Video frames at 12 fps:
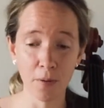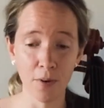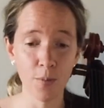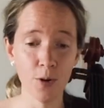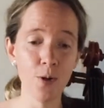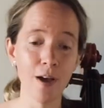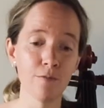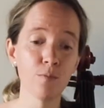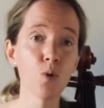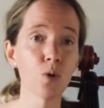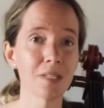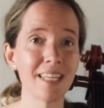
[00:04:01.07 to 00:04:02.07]
Right? When you have
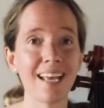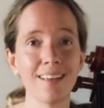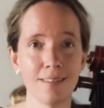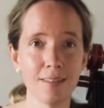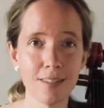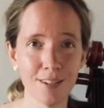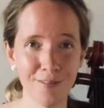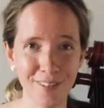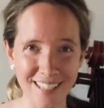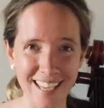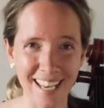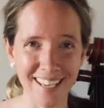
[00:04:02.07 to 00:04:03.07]
more seconds to
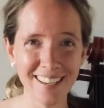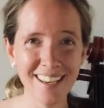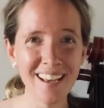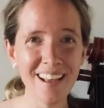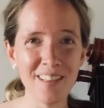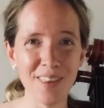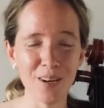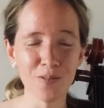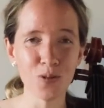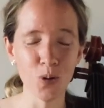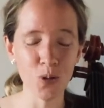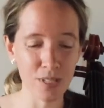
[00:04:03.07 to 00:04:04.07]
fit in, then
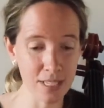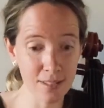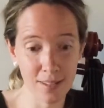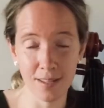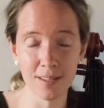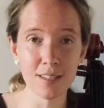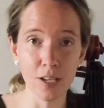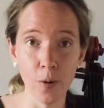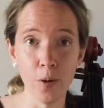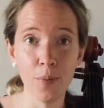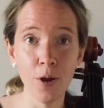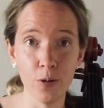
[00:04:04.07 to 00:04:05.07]
of course it's a
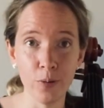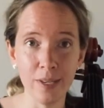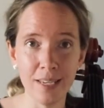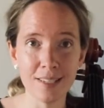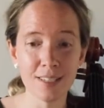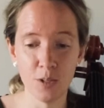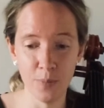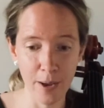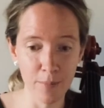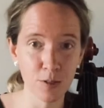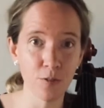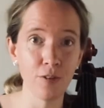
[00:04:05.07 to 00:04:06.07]
slower bow you need to be
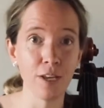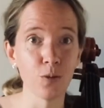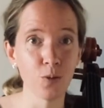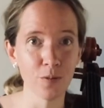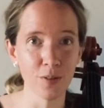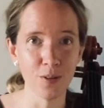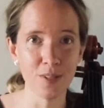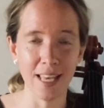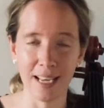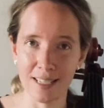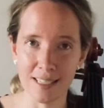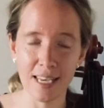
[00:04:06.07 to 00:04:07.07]
able to fit all of those
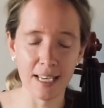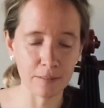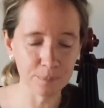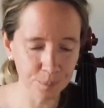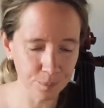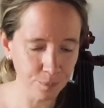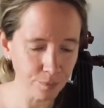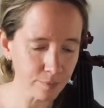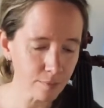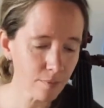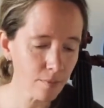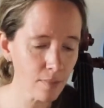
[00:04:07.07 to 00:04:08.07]
seconds in.
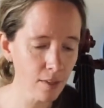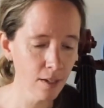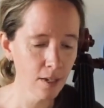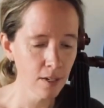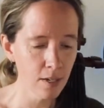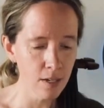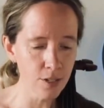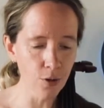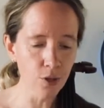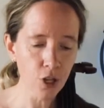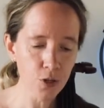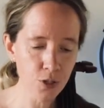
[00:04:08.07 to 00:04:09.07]
So
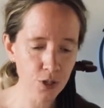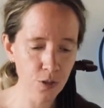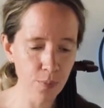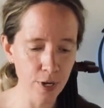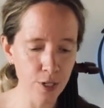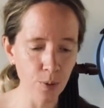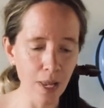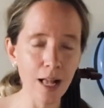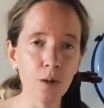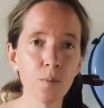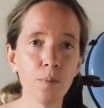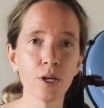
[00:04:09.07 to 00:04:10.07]
closer to the bridge will
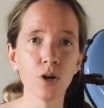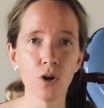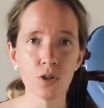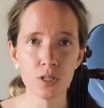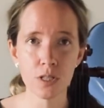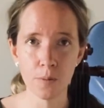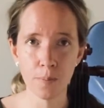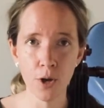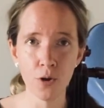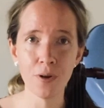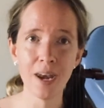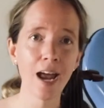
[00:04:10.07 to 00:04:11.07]
help because the
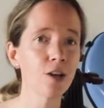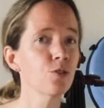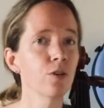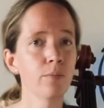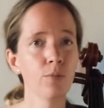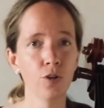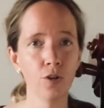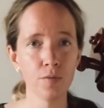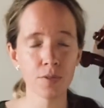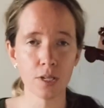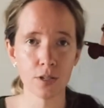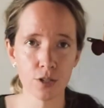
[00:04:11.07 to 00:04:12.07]
bow naturally
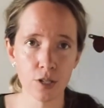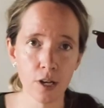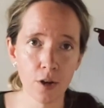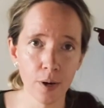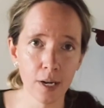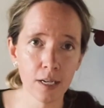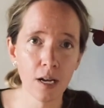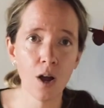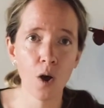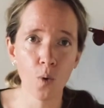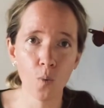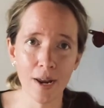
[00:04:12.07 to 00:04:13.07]
moves slower
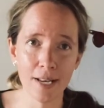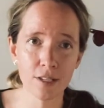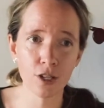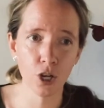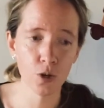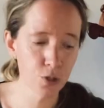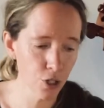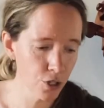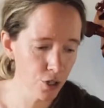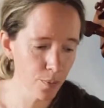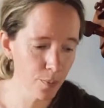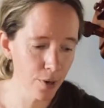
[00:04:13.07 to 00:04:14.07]
when it's closer
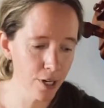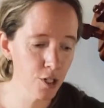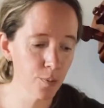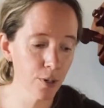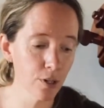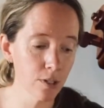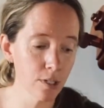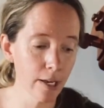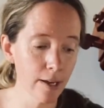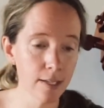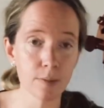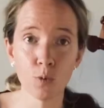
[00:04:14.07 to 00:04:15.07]
to the bridge because
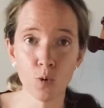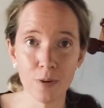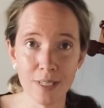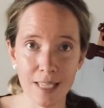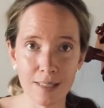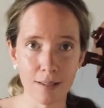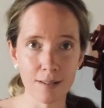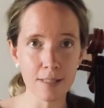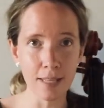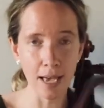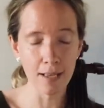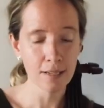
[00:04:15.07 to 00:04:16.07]
there's more resistance
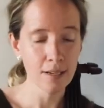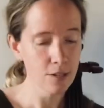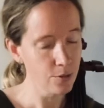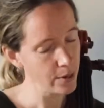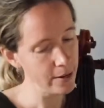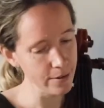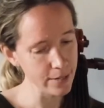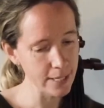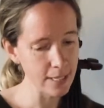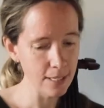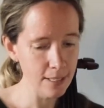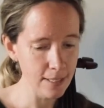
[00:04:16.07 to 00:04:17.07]
there. So here
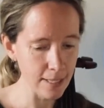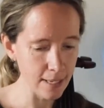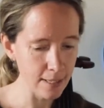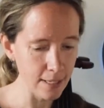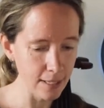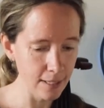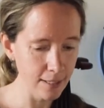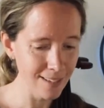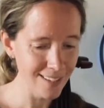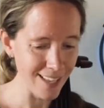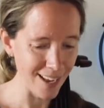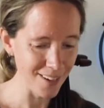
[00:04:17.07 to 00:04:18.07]
is
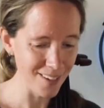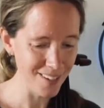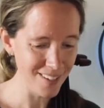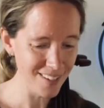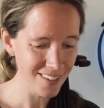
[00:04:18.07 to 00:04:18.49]
16 seconds.